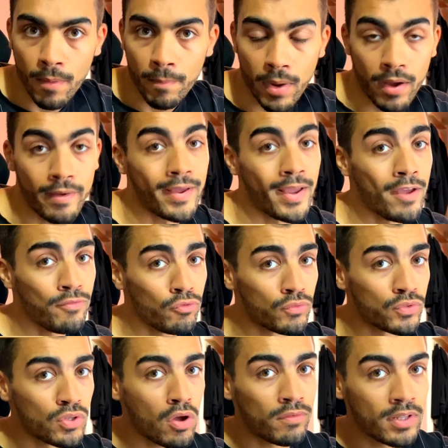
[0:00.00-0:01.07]
But if you
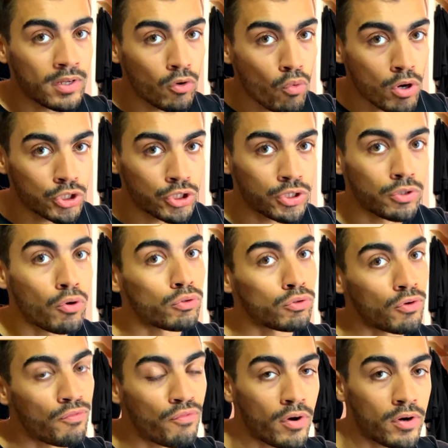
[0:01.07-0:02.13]
solve the question on the
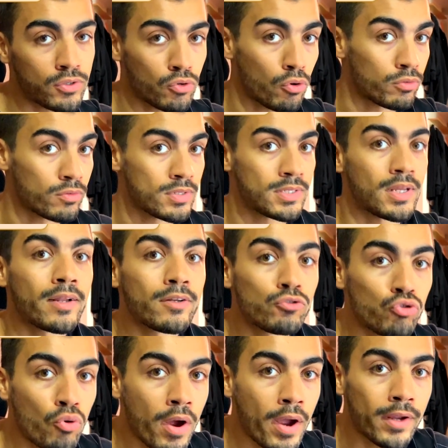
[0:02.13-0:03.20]
first or the second
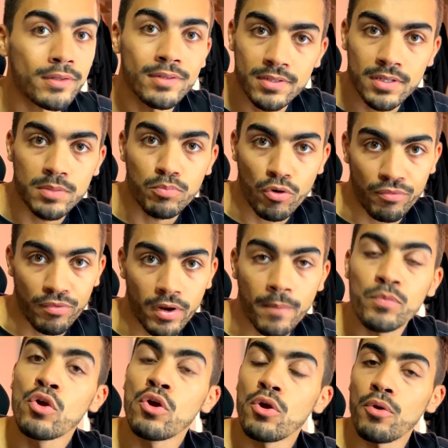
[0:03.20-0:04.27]
try, this is perfect.
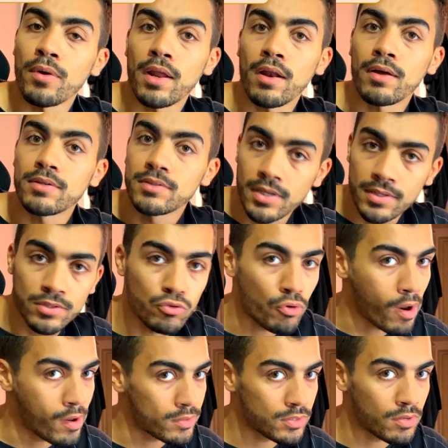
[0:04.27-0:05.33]
You're gonna test your
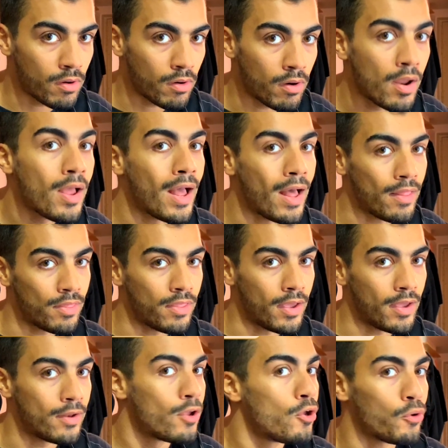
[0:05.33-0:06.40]
answer and
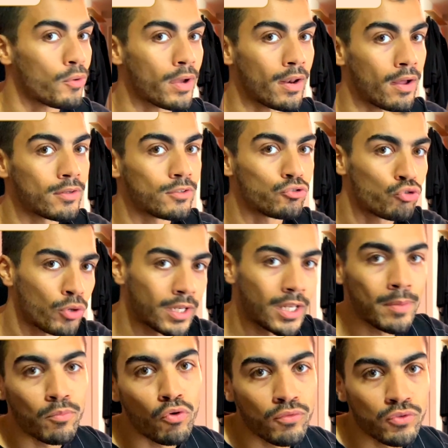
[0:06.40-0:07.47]
then you're gonna directly
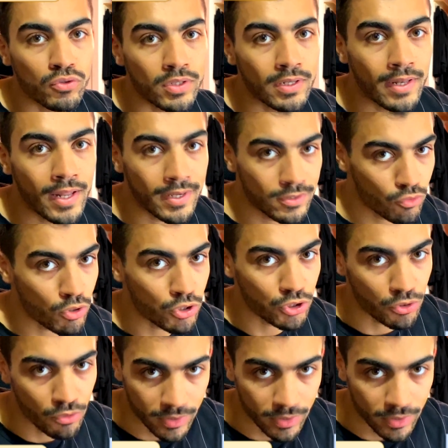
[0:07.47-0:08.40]
move to the next question you